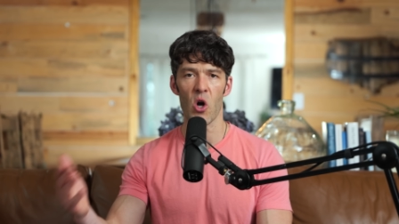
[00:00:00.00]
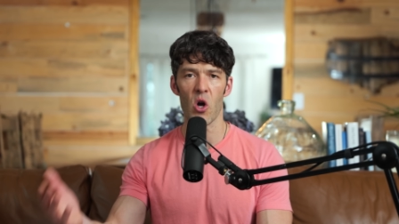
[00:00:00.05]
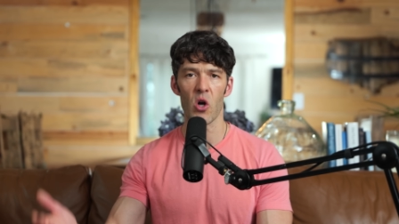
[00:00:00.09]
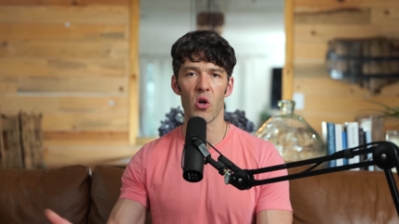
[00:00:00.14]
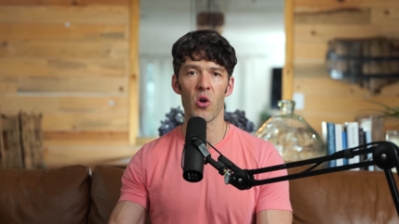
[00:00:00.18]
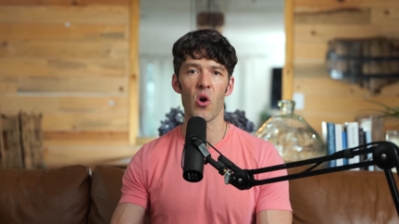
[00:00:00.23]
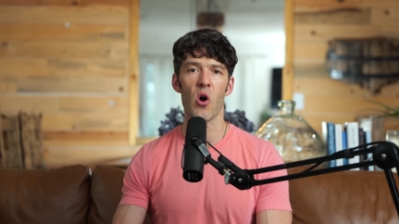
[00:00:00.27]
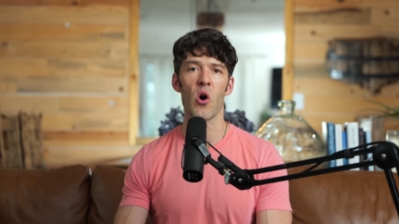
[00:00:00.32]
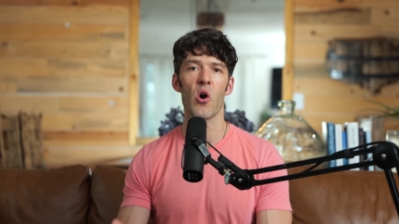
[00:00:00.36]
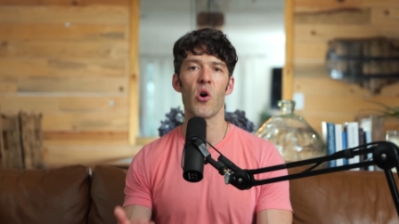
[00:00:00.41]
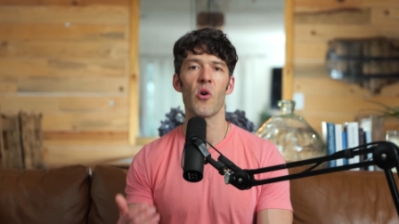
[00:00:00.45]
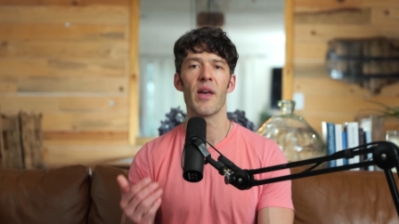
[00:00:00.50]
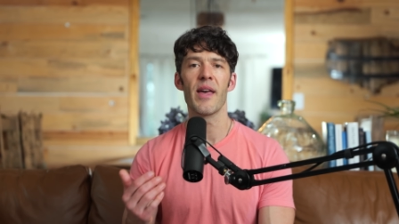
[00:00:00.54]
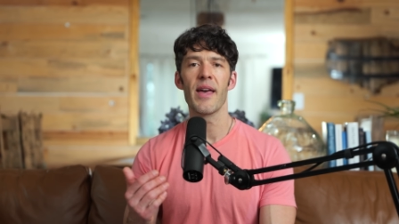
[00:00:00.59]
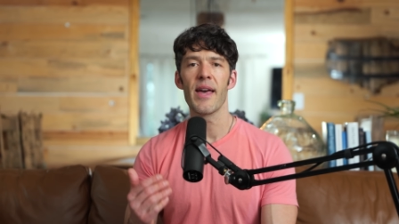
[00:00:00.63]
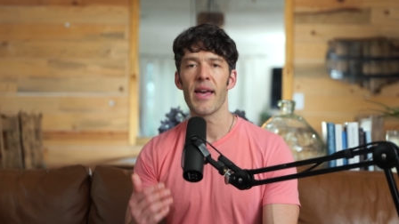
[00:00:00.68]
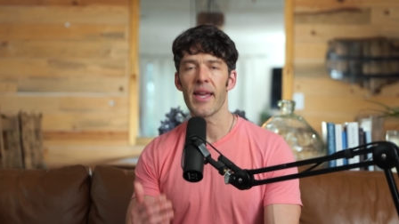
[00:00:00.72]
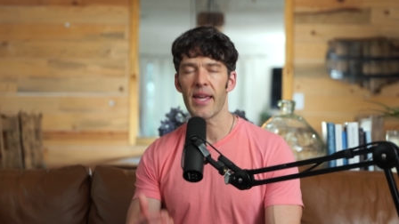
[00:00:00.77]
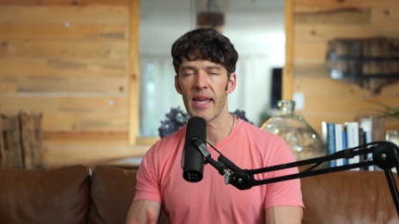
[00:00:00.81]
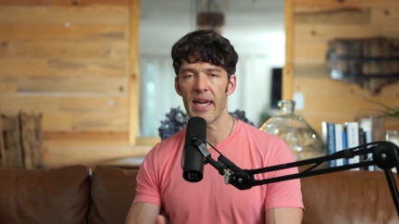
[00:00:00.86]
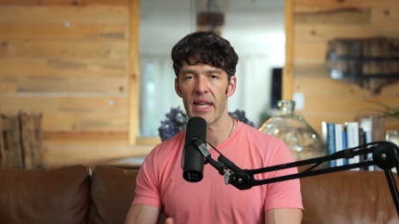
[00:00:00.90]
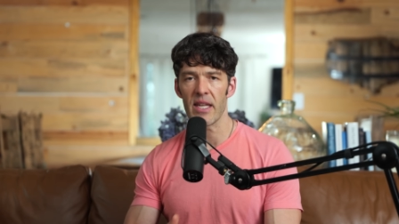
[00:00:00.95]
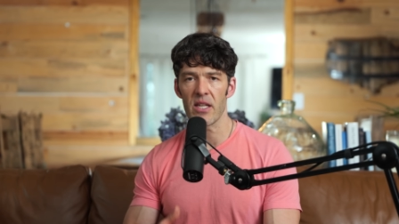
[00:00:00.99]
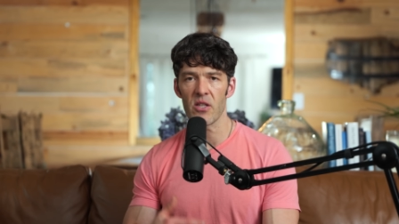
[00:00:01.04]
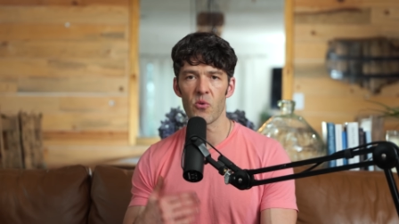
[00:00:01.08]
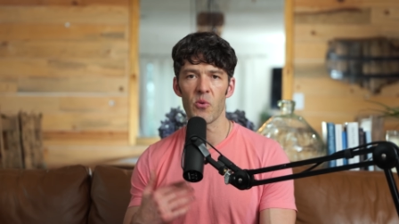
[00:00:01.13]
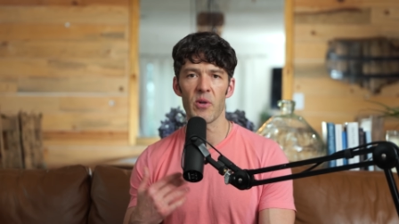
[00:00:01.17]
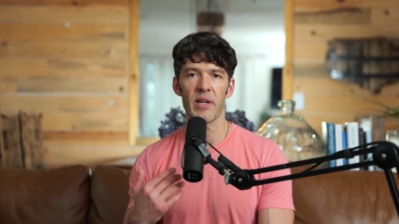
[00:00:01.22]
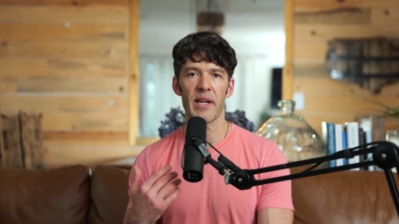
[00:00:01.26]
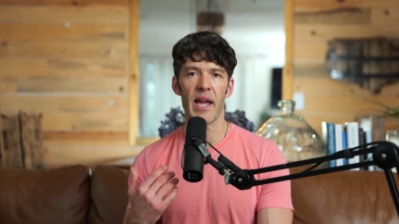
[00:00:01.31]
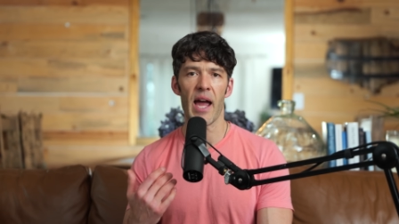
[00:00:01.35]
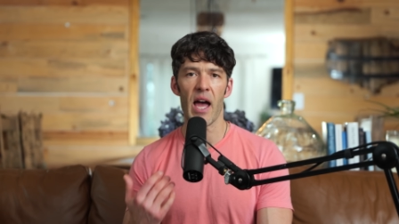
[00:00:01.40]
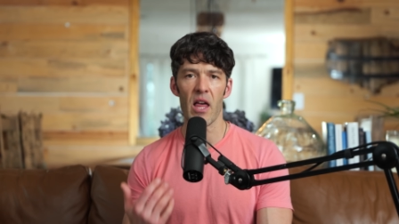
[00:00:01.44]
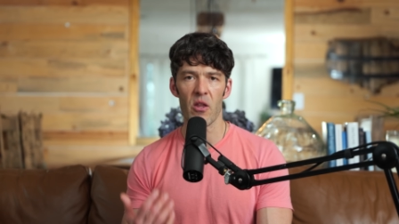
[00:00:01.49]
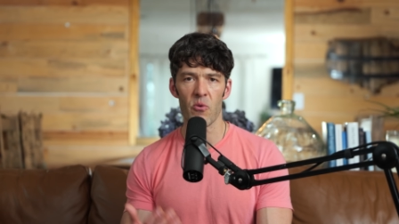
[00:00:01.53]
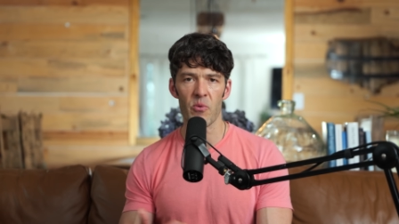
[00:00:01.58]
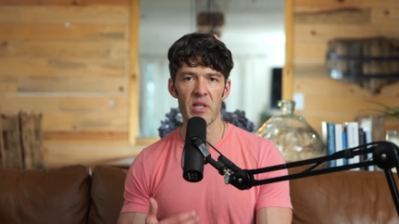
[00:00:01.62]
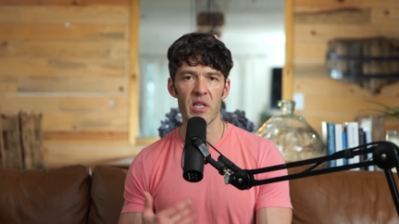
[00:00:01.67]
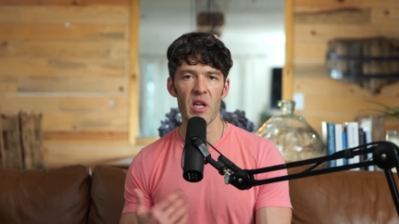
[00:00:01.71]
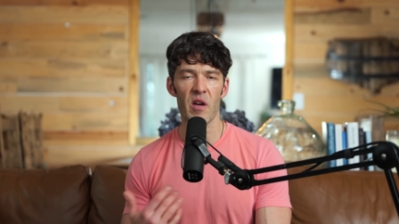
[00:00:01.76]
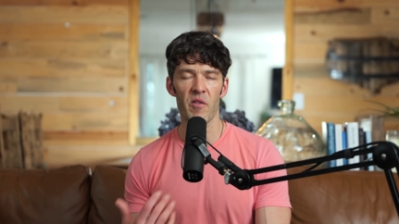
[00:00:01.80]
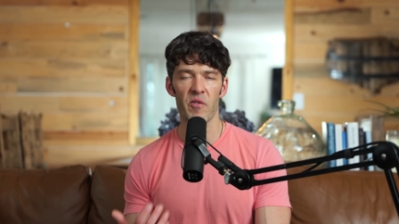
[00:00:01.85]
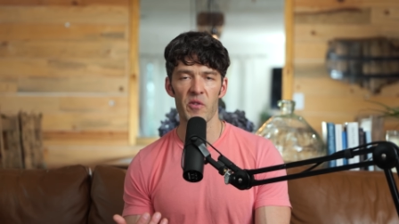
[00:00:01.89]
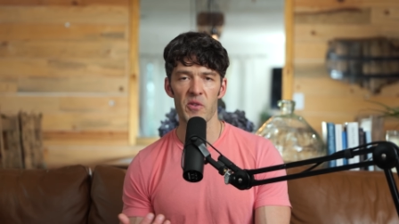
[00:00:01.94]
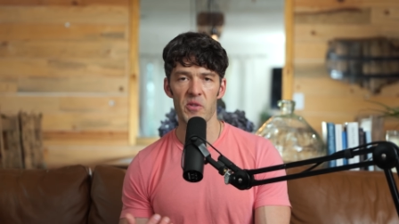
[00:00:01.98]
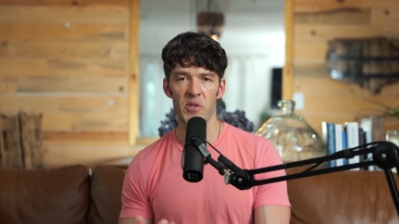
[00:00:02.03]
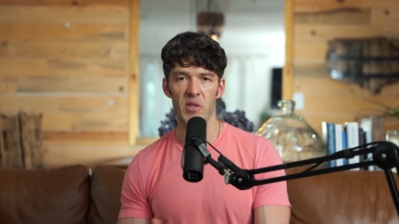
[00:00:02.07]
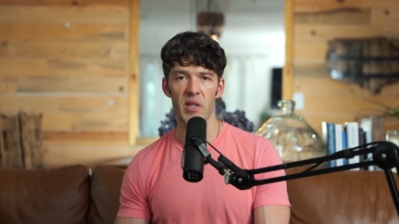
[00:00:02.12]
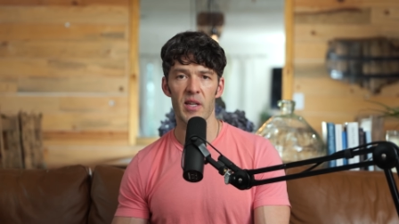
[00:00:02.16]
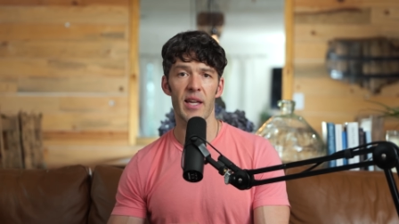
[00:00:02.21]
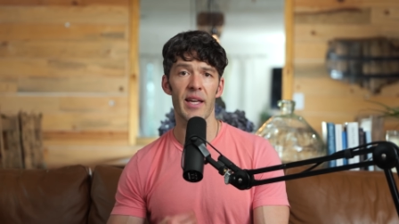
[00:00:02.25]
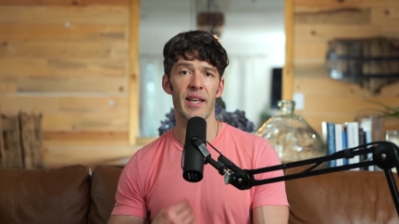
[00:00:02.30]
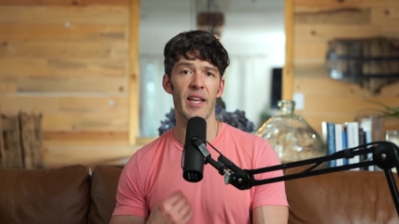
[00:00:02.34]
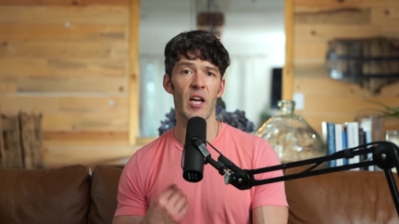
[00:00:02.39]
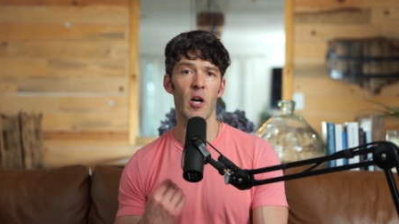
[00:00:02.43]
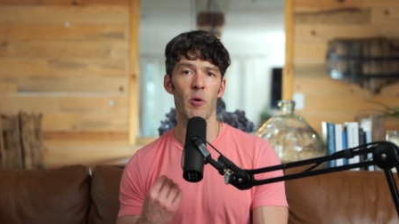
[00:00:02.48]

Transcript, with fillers: long haul get into a calorie deficit can